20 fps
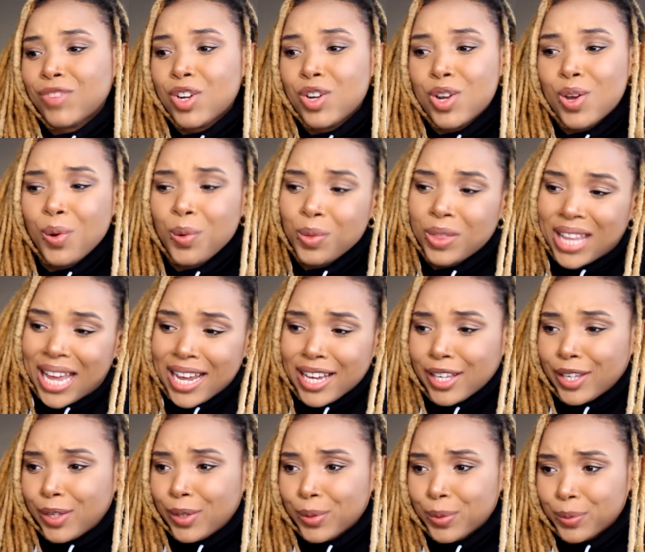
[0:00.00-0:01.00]
no
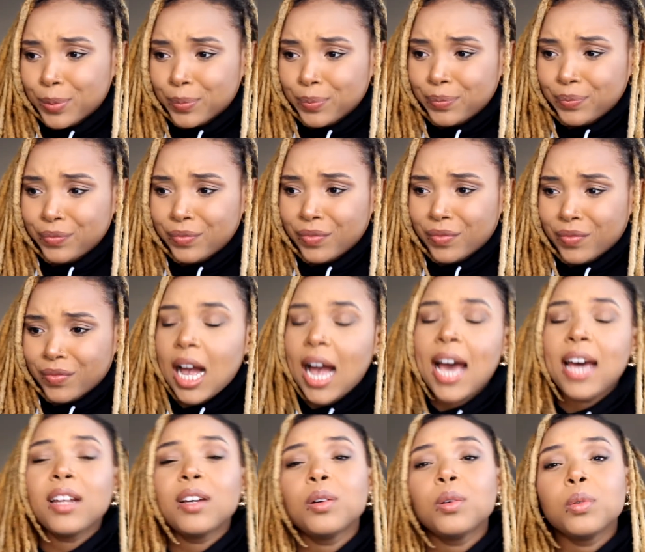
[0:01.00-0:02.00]
thank you.
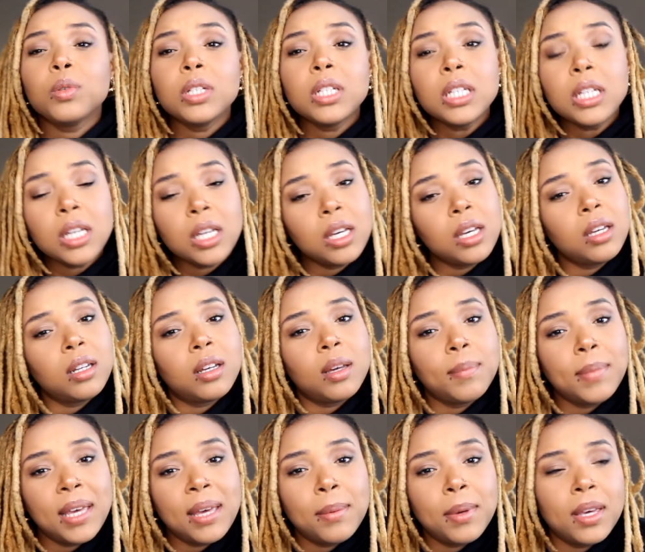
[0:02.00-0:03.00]
I don't need a
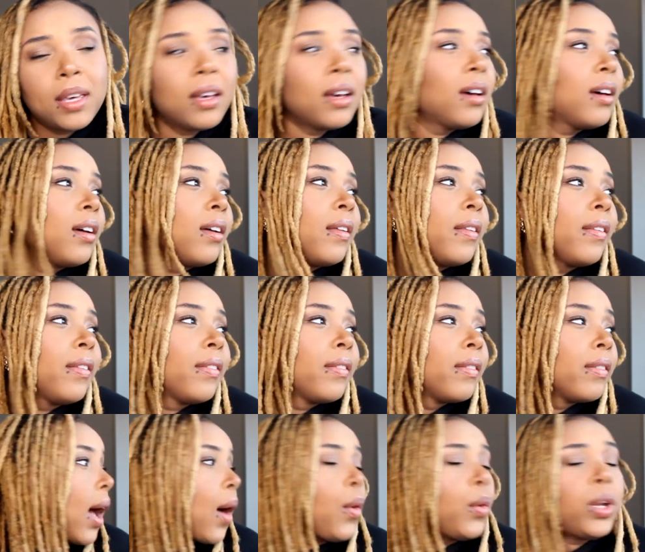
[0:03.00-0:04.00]
BBL.
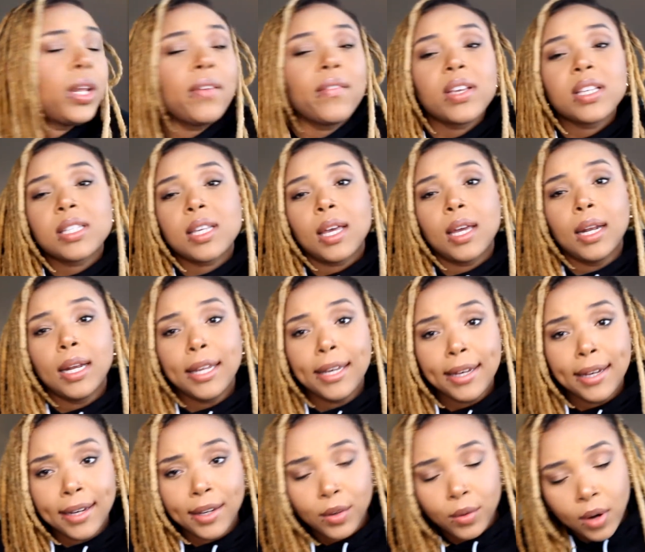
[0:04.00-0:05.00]
I won't even say
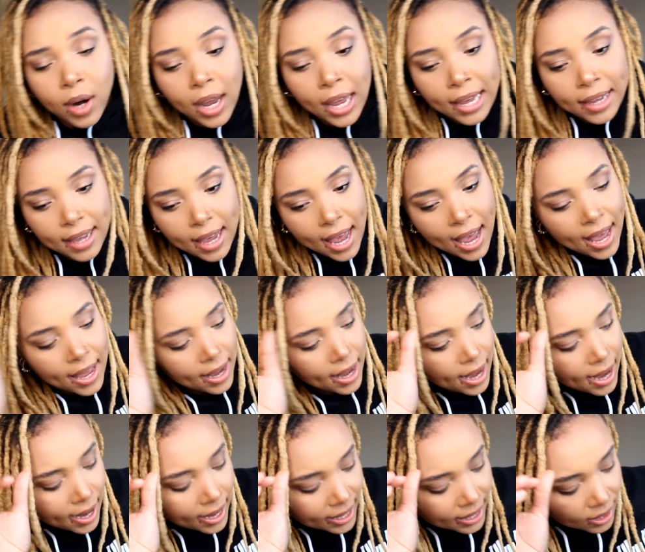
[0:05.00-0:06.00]
need, right?
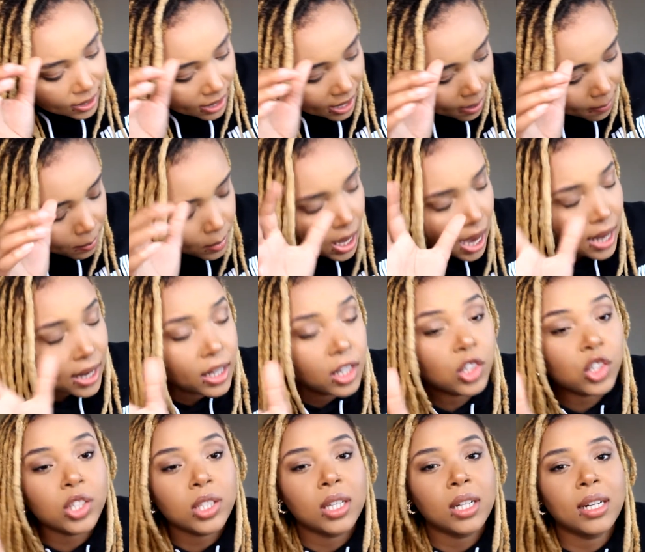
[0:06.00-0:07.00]
I am not
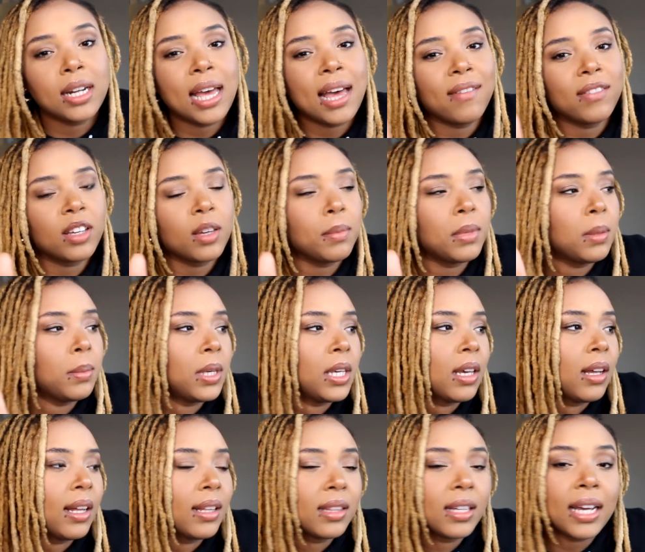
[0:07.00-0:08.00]
interested in having a
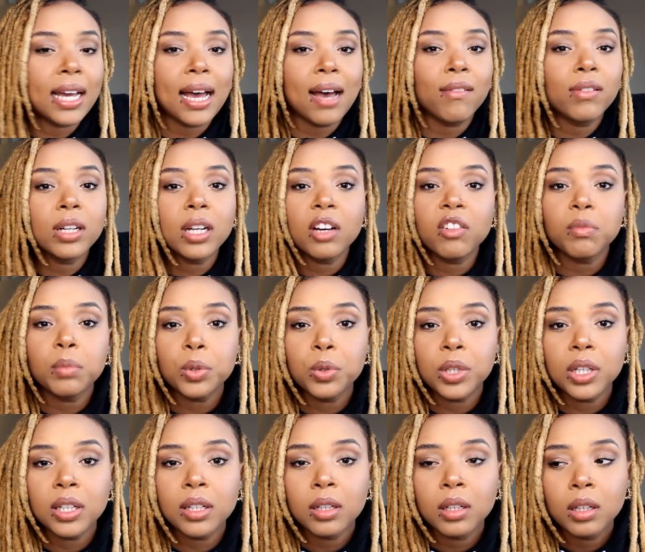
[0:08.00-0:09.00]
BBL. I think I have enough
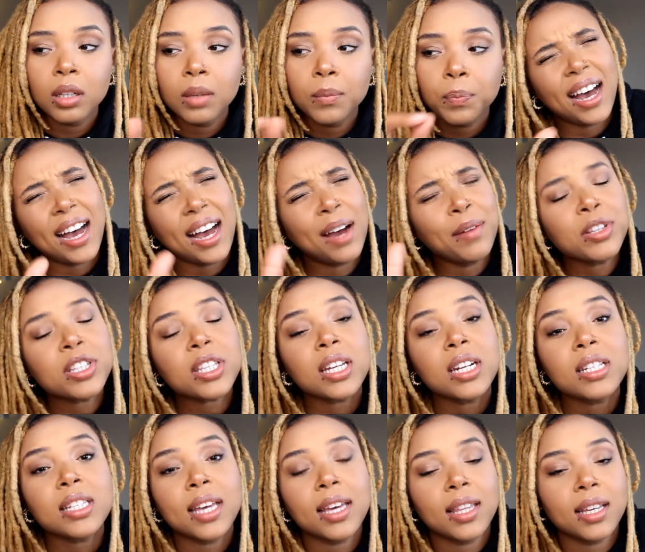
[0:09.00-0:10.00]
booty. I'm just
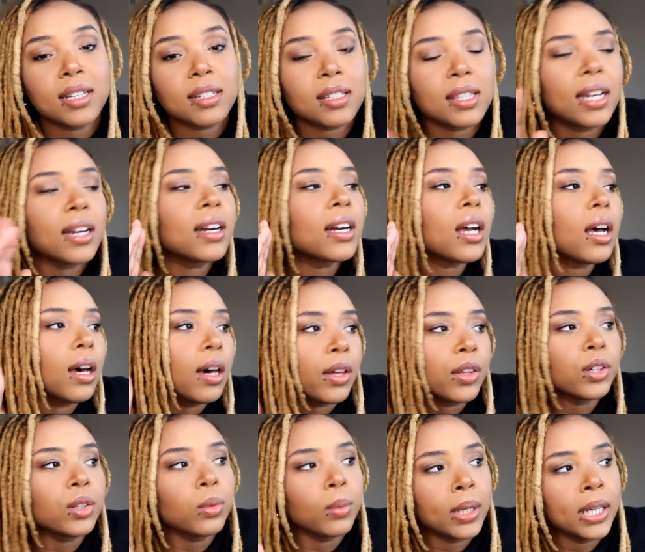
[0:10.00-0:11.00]
gonna say this, there are
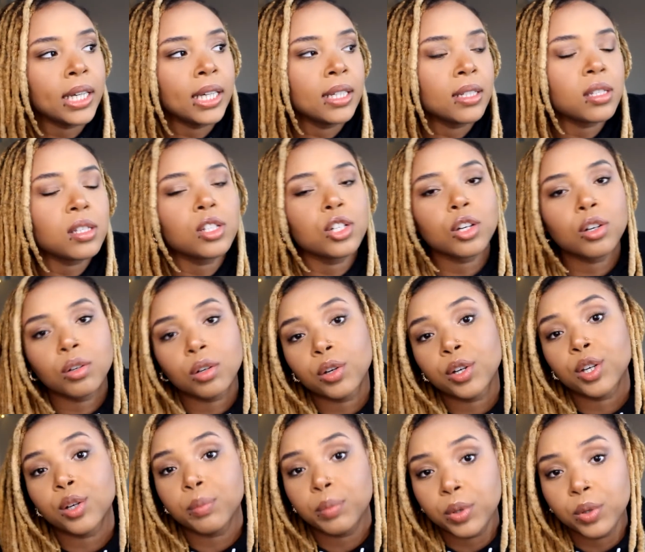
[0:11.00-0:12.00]
other ways to grow
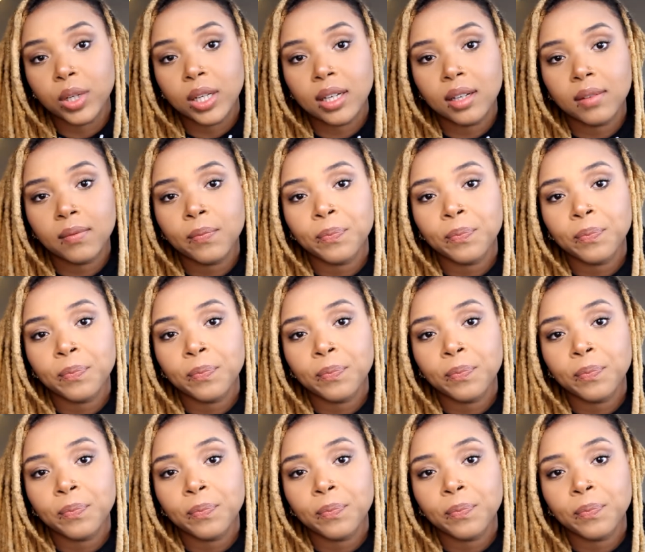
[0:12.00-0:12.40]
your booty.